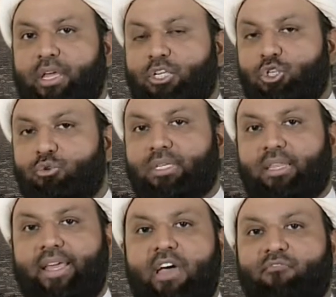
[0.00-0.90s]
issues that
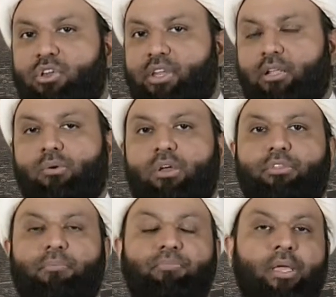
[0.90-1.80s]
they have to deal
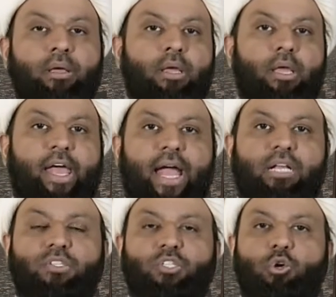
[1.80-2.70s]
with.
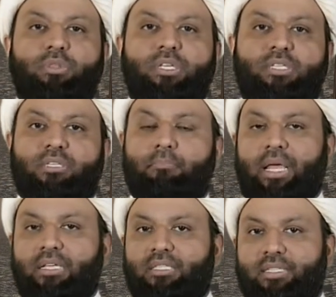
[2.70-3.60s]
And so this is a
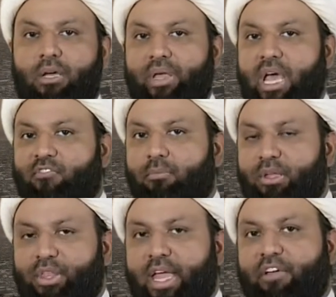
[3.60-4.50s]
blessing that we have to be
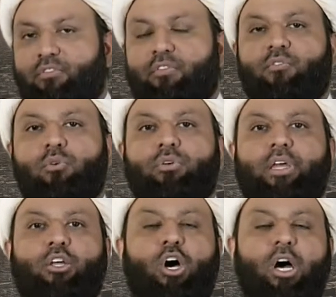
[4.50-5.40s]
thankful for,
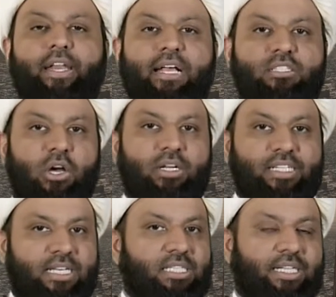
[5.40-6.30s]
that God has not
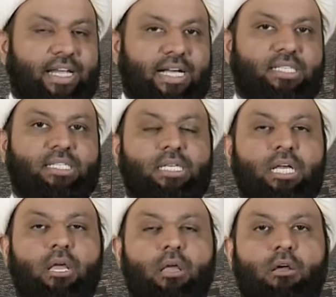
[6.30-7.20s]
tested us
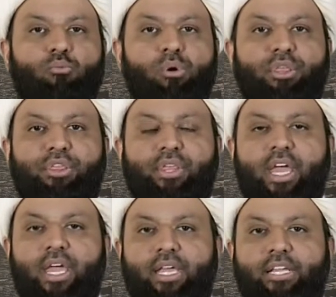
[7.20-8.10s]
with
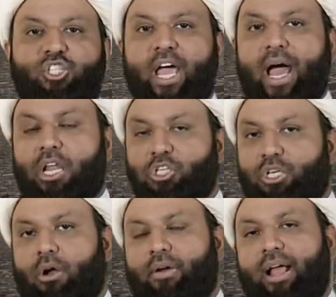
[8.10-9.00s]
a challenge
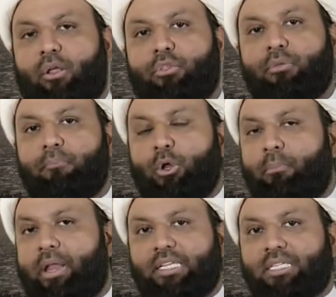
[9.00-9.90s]
in our health.
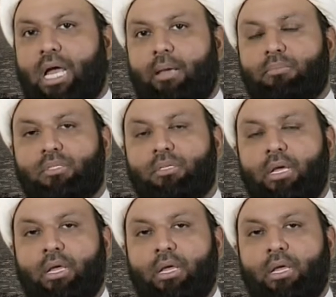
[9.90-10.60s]
Many times